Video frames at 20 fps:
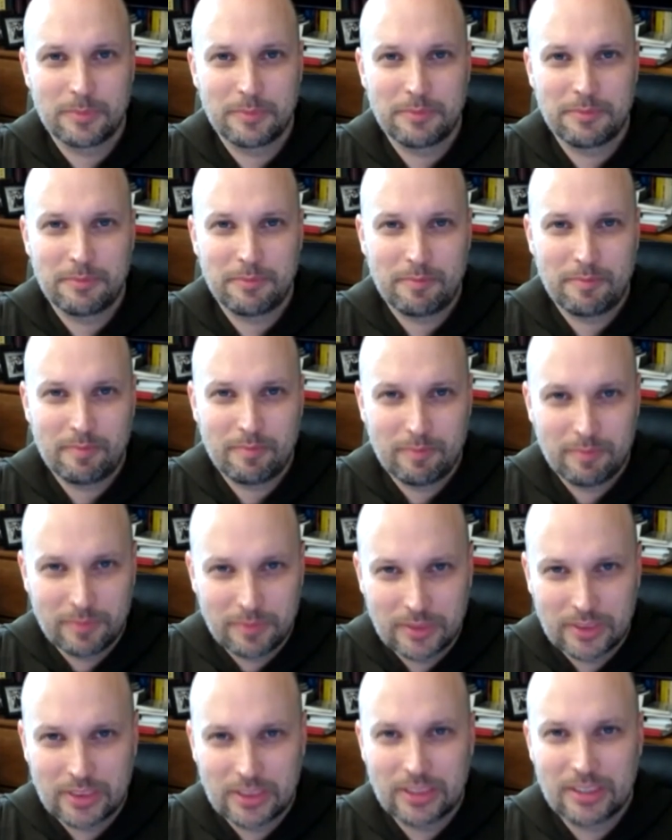
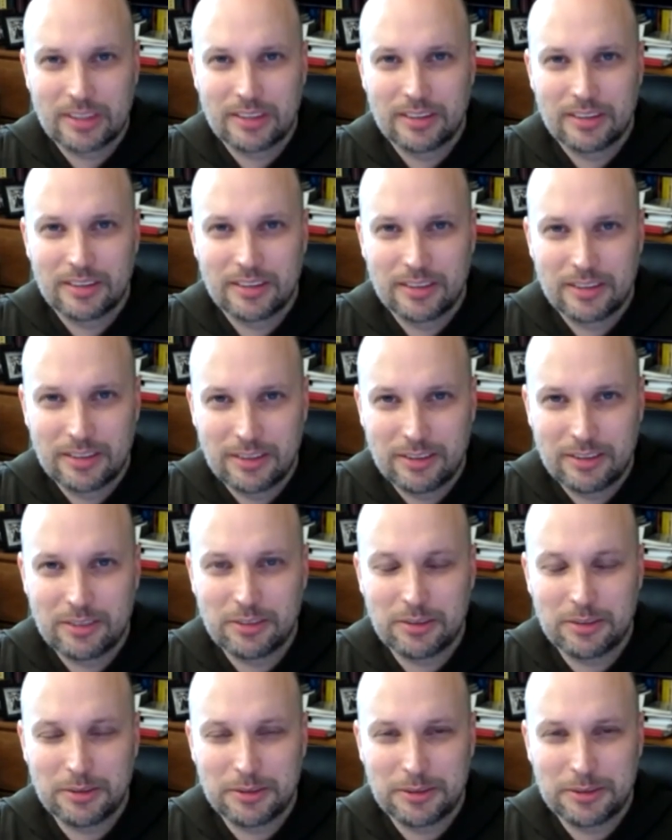
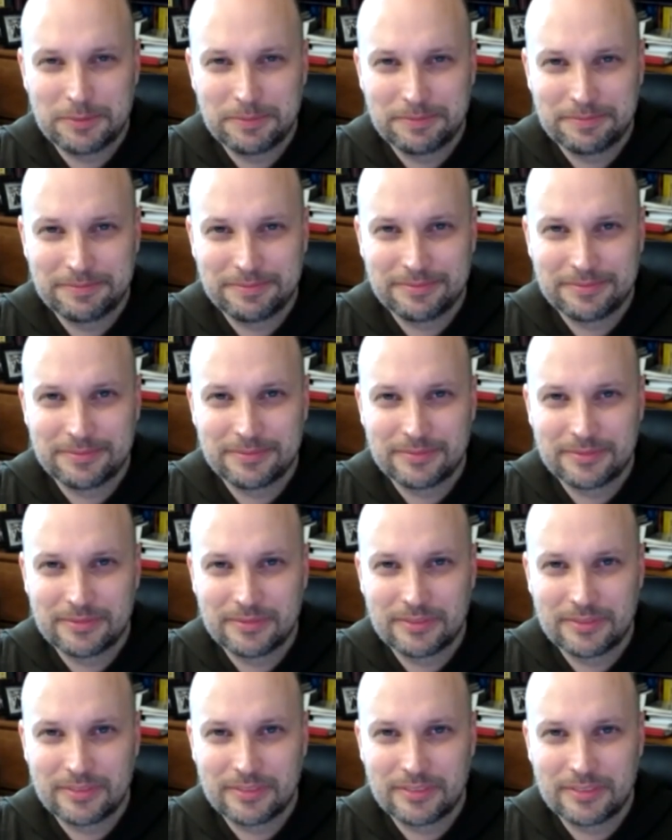
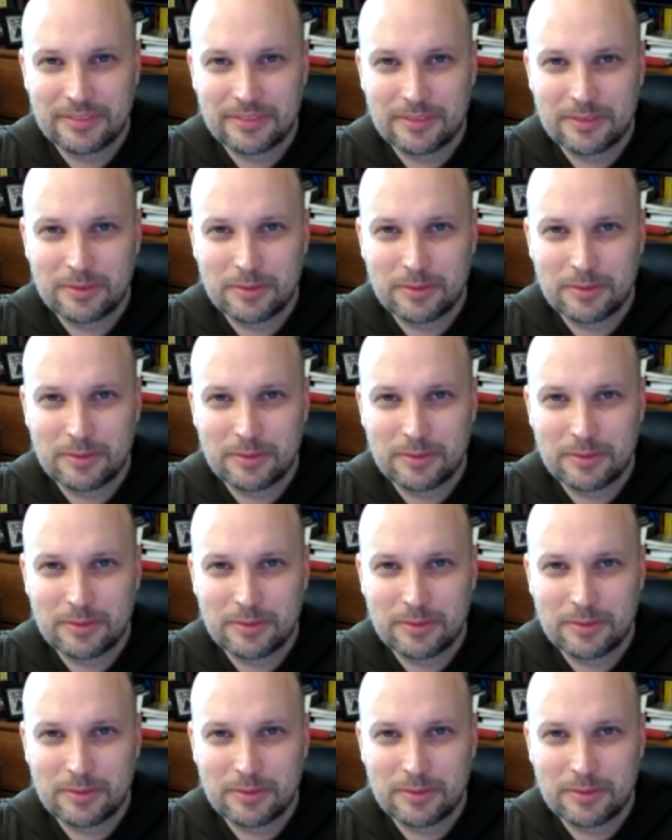This person isn't speaking.